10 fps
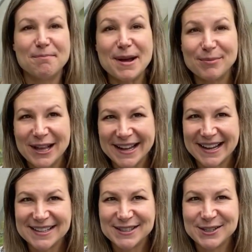my
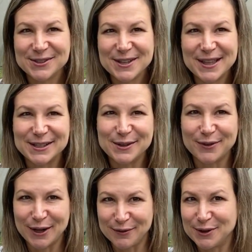Black-eyed Susan that's
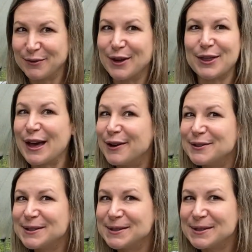evolved over
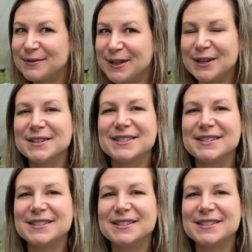thousands of years